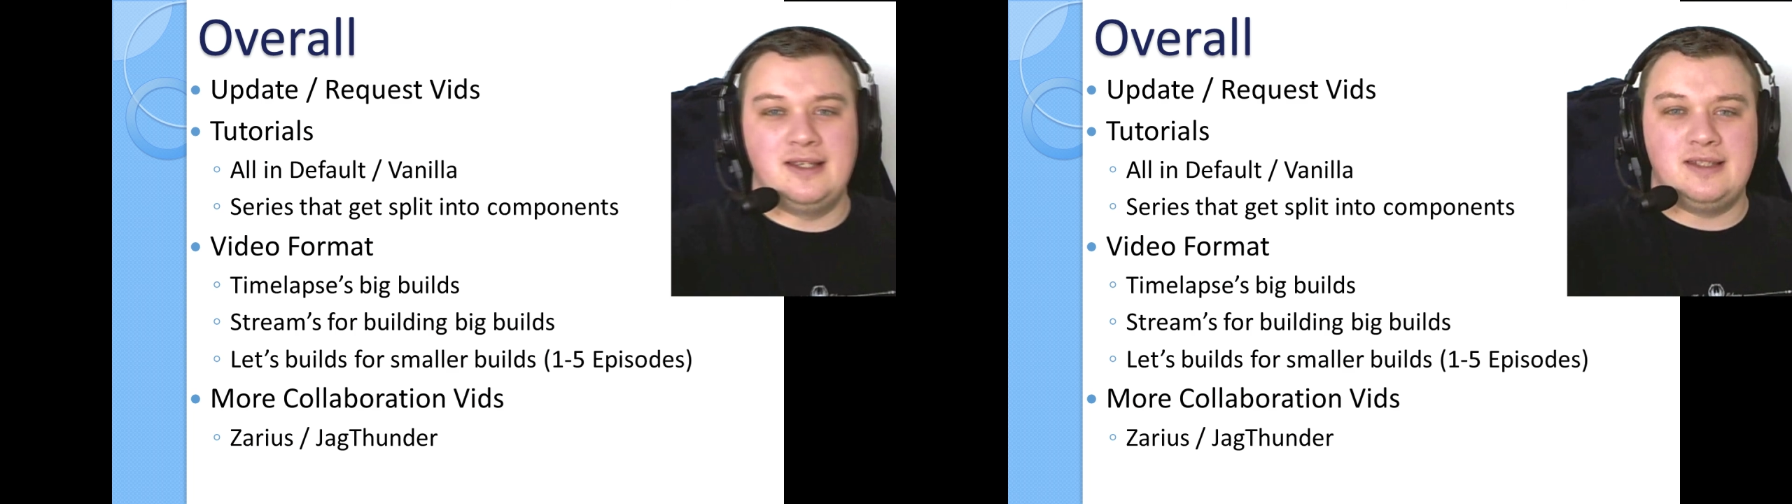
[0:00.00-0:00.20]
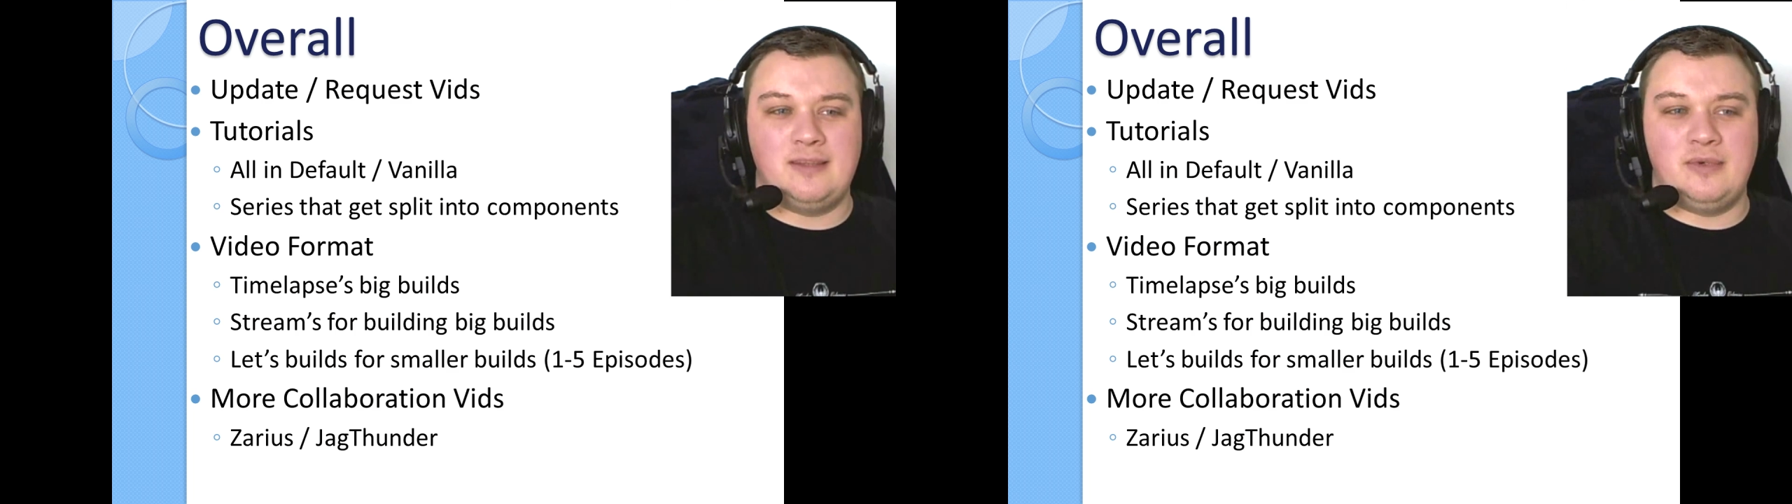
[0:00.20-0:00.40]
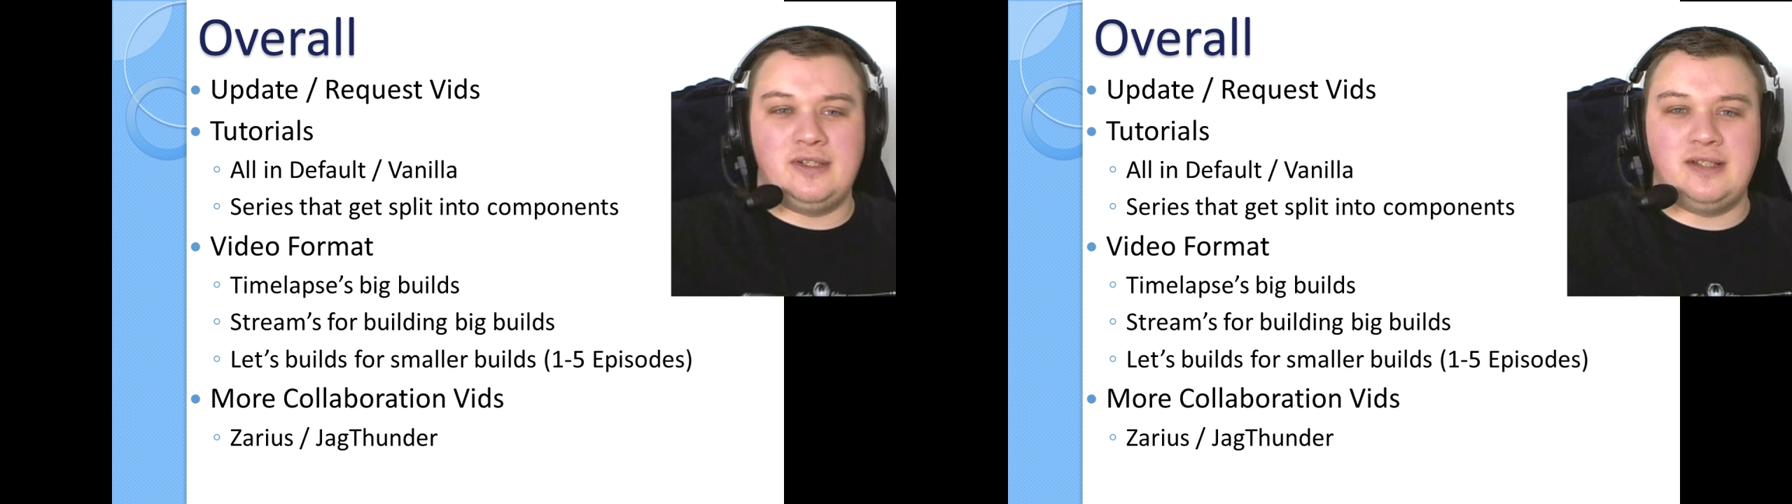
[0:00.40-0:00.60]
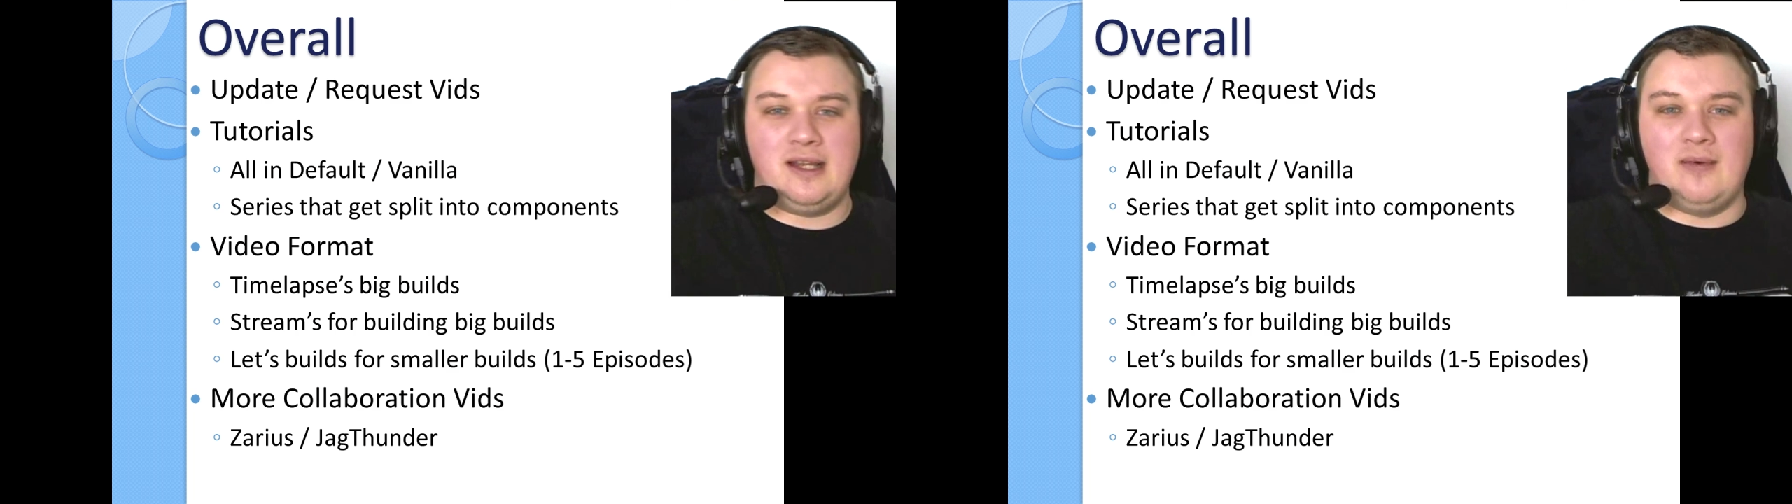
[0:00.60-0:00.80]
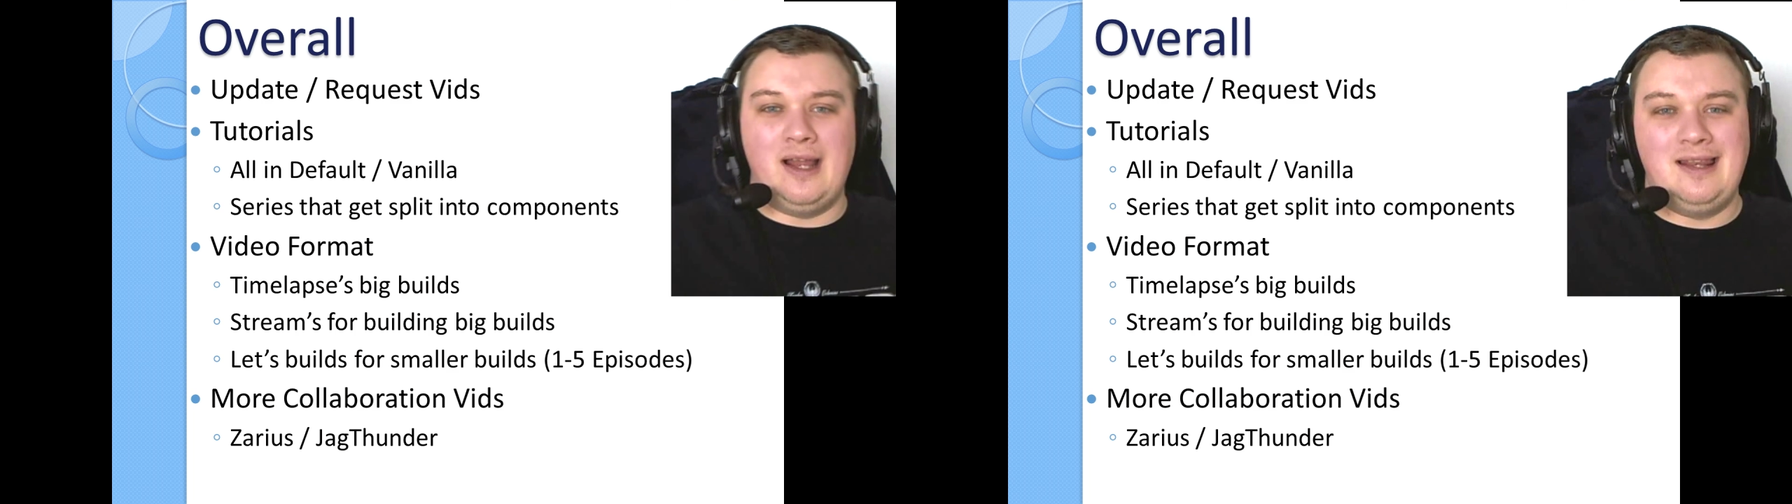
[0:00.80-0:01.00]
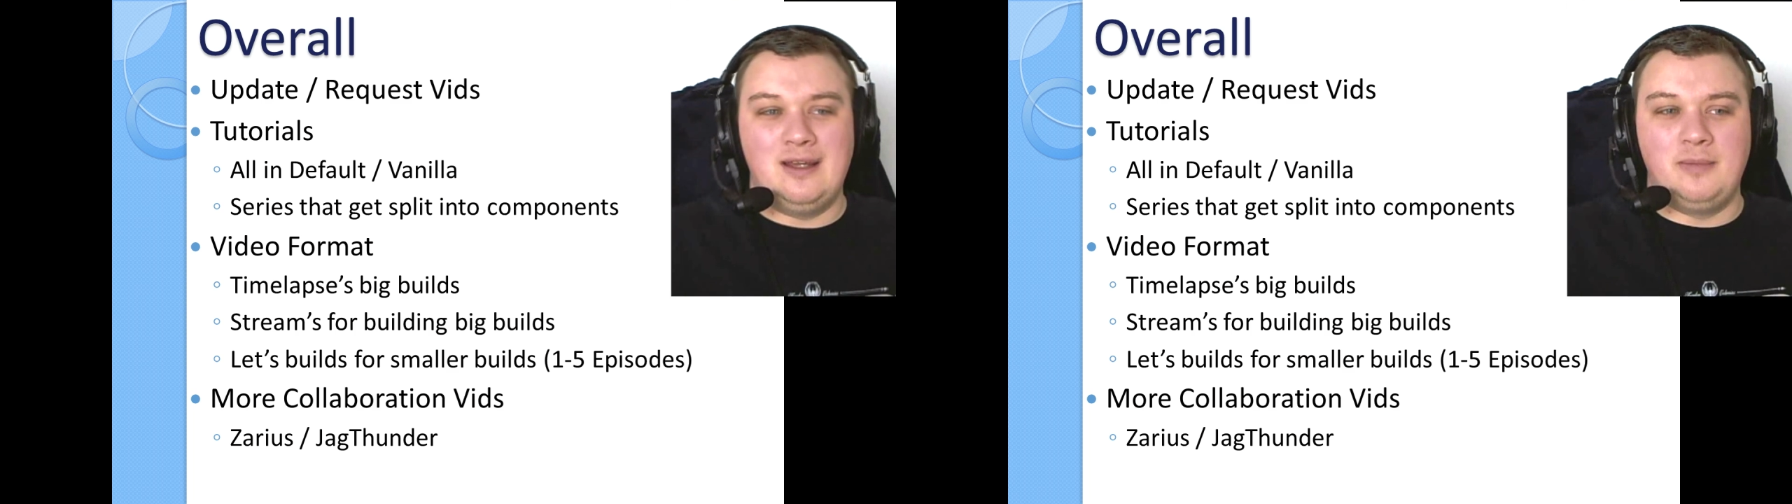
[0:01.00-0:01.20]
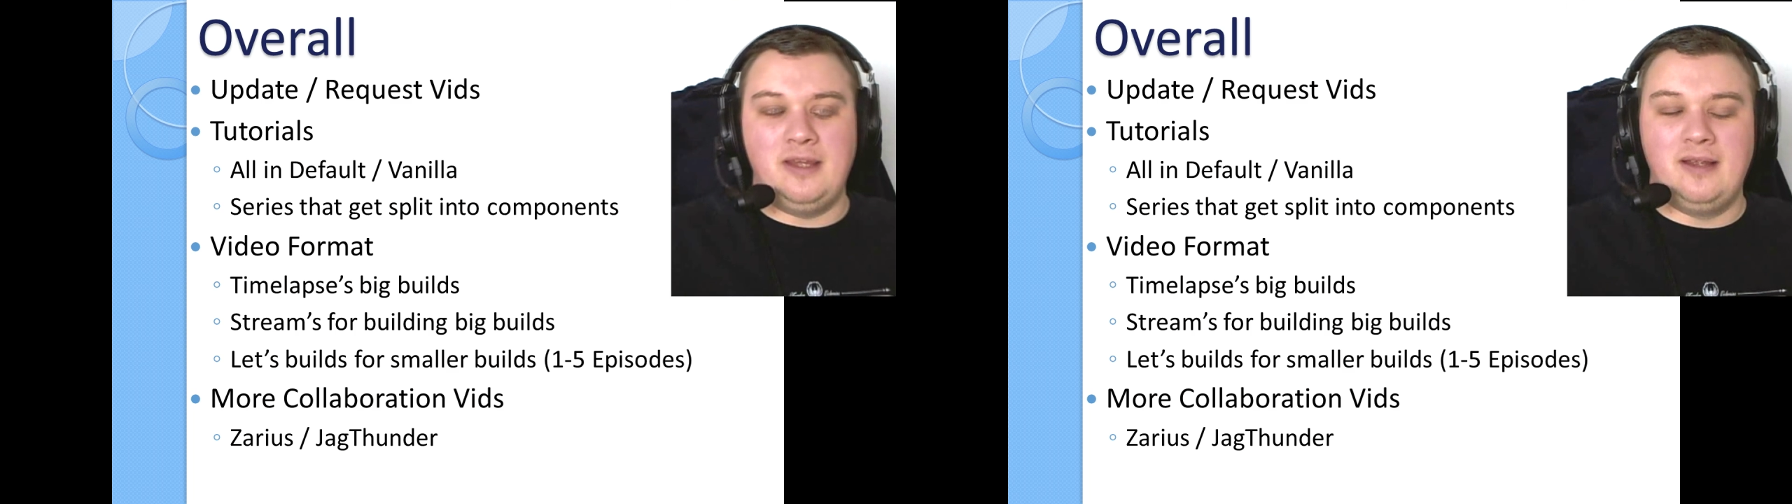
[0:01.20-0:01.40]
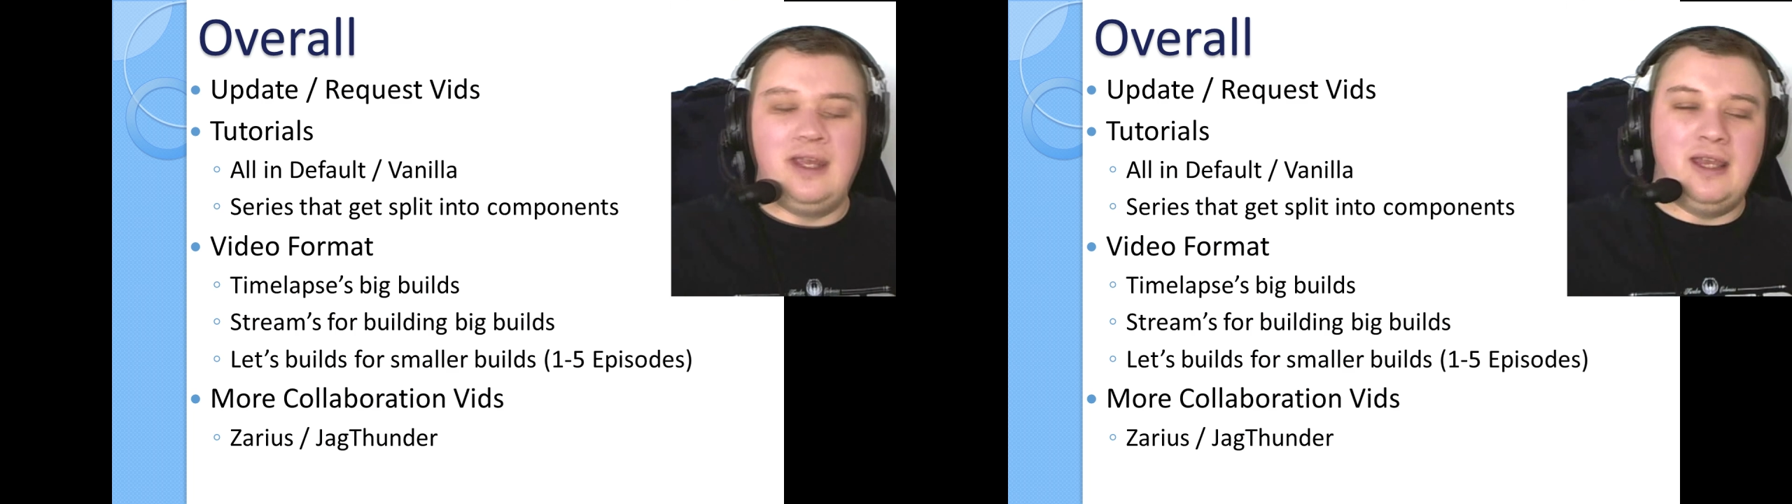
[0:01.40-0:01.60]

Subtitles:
separated out a little bit.